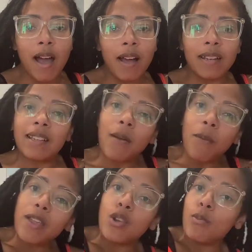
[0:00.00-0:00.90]
Yeah, the
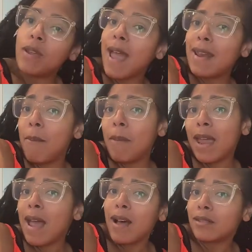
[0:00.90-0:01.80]
same way you be at that
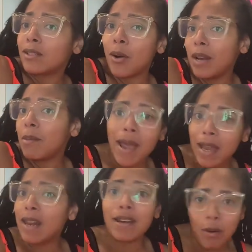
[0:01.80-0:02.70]
man's house throwing it
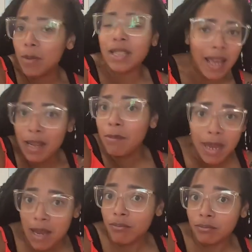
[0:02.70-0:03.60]
back and don't be
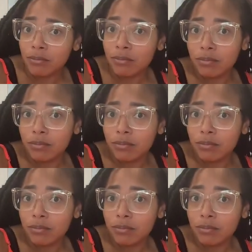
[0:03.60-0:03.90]
telling me.